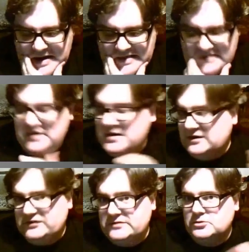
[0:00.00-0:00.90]
and then you get a
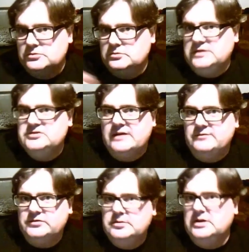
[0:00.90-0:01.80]
simple, in
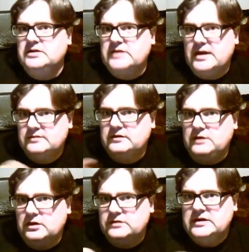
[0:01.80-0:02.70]
JavaScript, you can say,
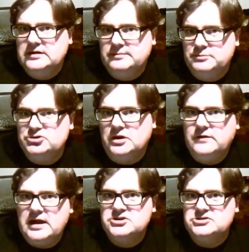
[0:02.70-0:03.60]
send a push
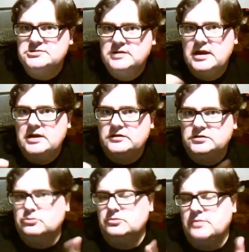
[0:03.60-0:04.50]
notification
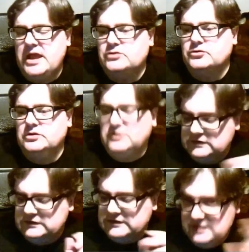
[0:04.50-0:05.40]
to all my Android
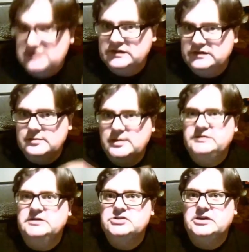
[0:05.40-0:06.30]
users, and this is the
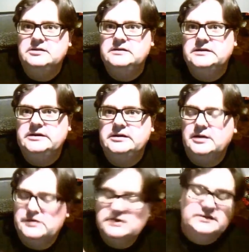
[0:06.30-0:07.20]
message, and
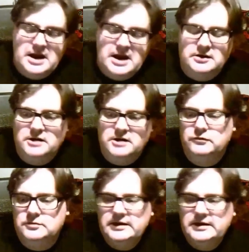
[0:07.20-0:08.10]
this is how I'd like it
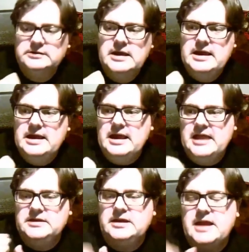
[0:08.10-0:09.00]
formatted.
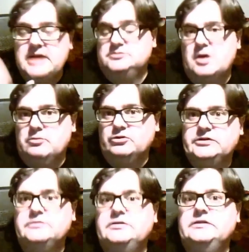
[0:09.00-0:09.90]
And then Azure Mobile
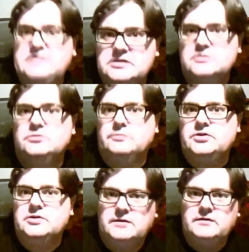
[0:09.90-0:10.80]
Services deals with
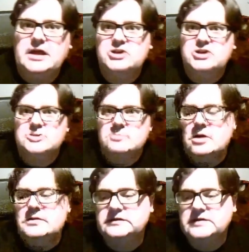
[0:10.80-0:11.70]
the notification
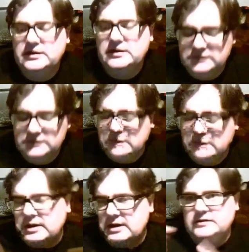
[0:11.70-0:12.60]
behind the scenes and all
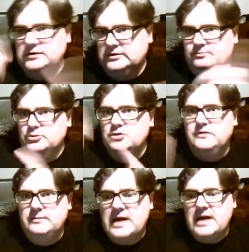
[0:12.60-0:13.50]
the
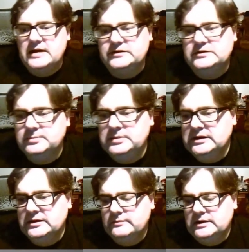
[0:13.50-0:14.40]
moving parts that
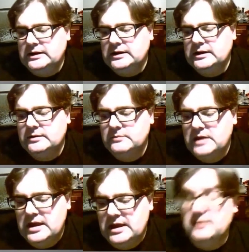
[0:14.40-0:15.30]
appear. And
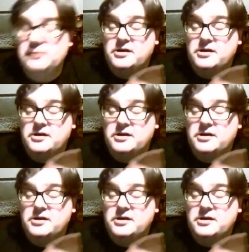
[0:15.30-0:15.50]
on the